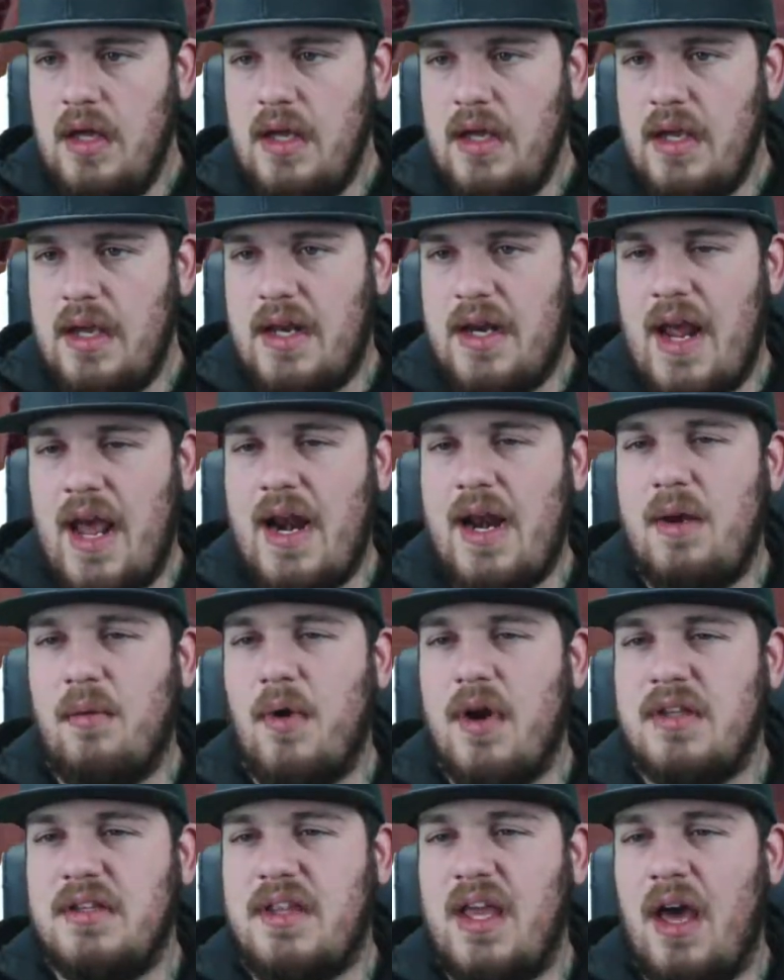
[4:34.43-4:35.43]
Can
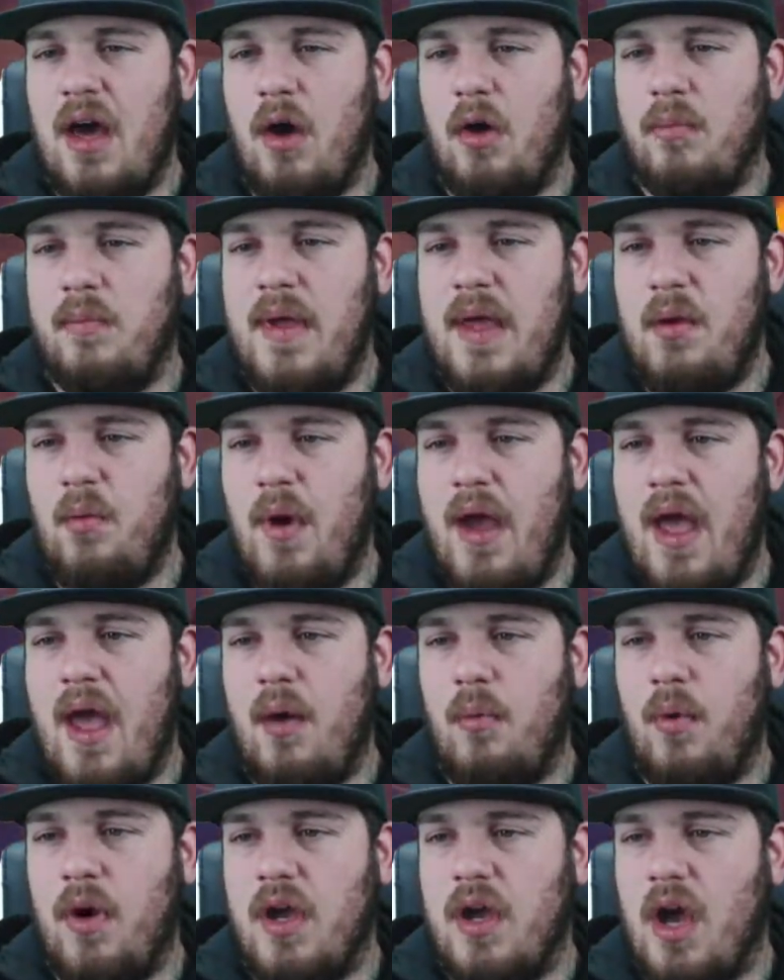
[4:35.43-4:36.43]
anyone tell me where
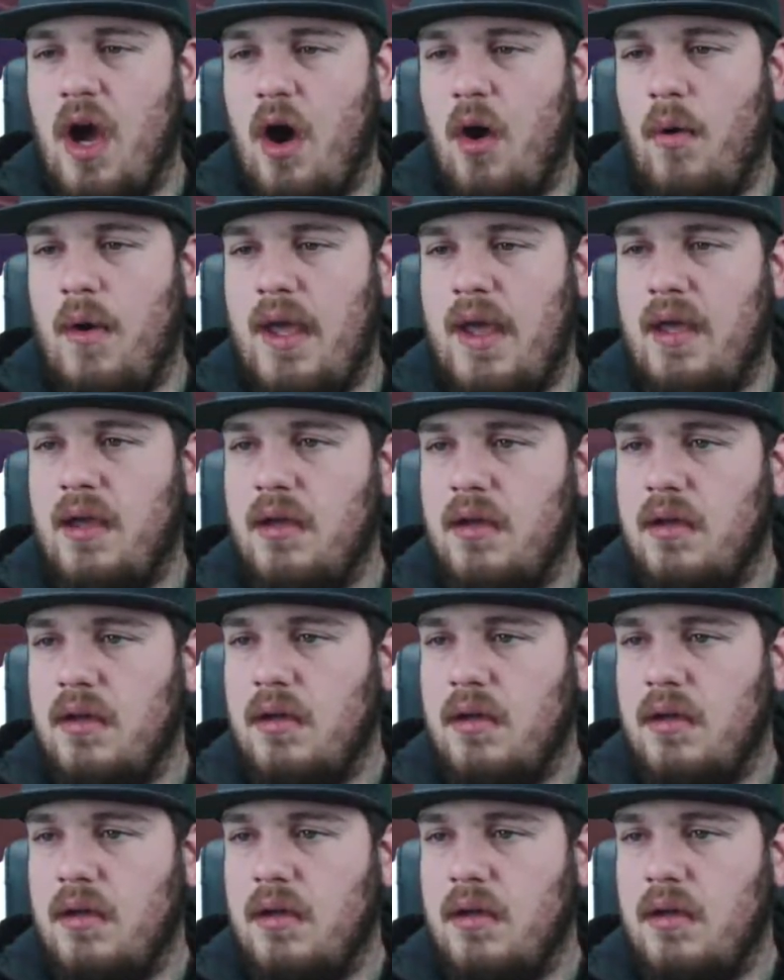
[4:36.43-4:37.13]
we're going?